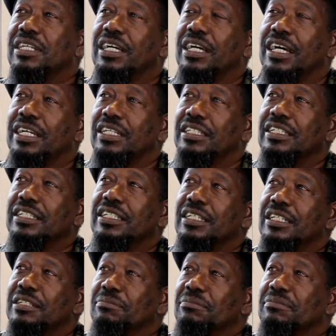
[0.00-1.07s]
until
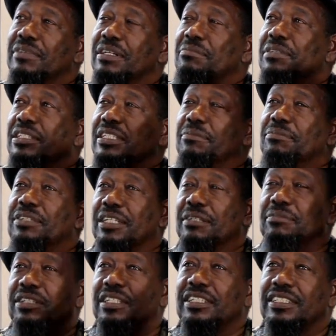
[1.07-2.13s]
a mishap take
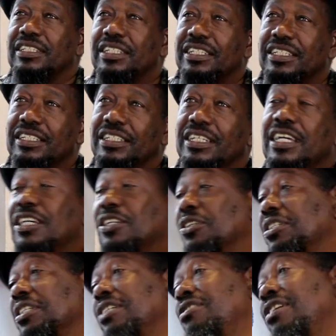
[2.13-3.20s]
place, and then you
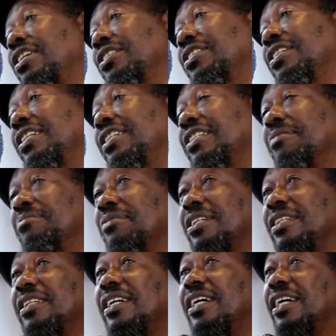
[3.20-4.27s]
see the wrong side of
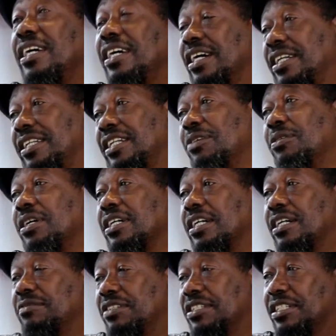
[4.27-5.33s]
somebody, and then I walk
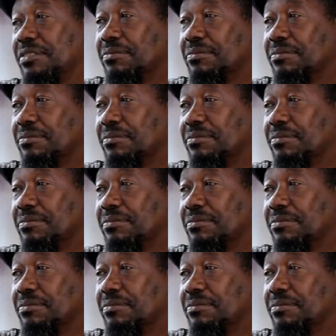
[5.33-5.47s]
off the job.